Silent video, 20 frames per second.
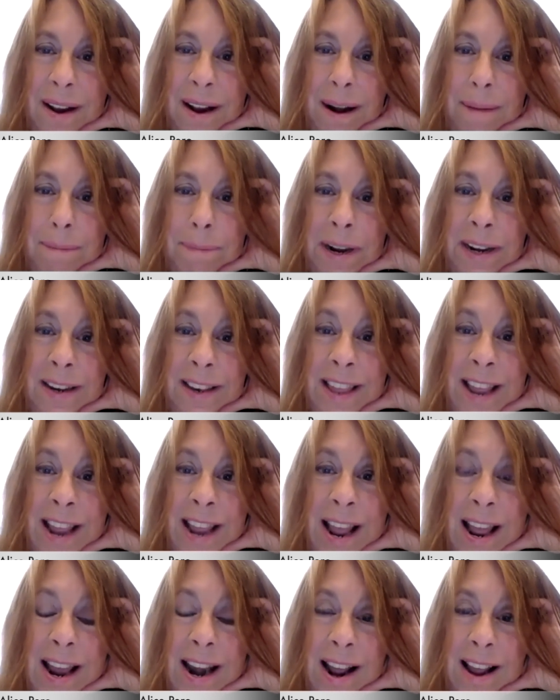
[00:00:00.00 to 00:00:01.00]
But
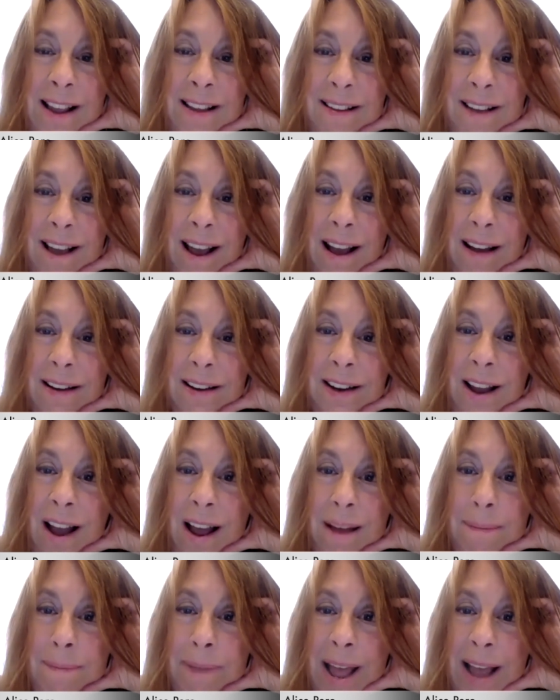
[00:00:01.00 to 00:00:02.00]
then I
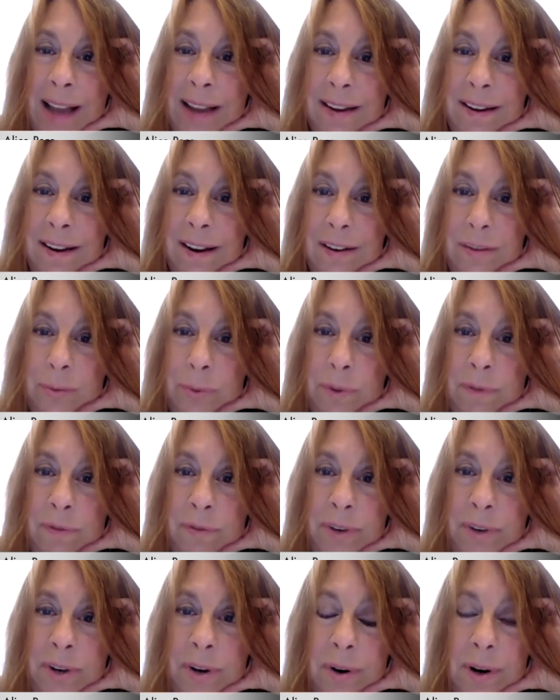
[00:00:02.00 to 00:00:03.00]
got back in touch with
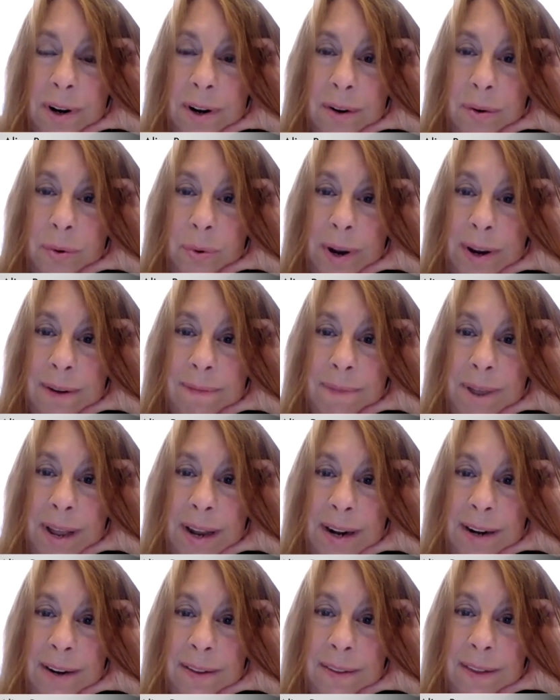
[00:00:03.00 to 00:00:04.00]
Vera, who I'd
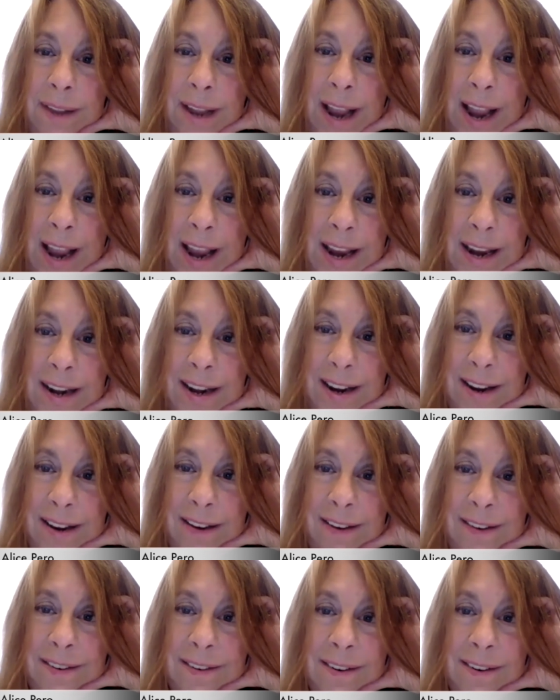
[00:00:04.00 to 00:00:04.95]
met in the 80s.